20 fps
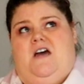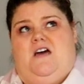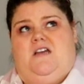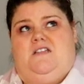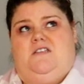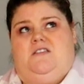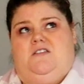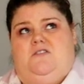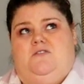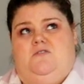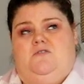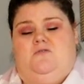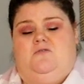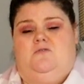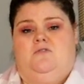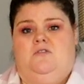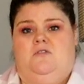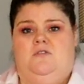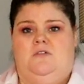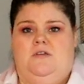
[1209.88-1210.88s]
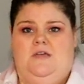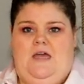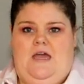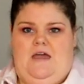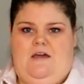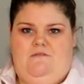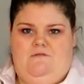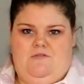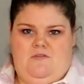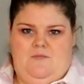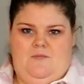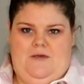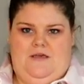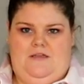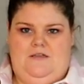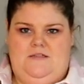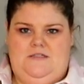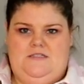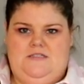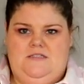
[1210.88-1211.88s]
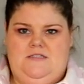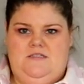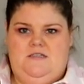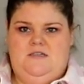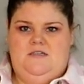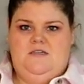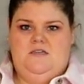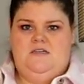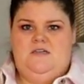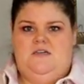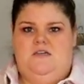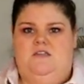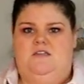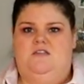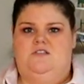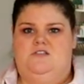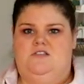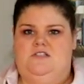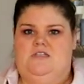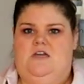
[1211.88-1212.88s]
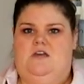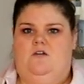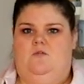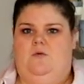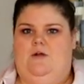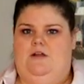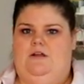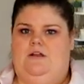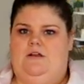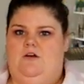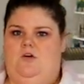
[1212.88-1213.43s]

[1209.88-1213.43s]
not to have the belt and then just kind of wear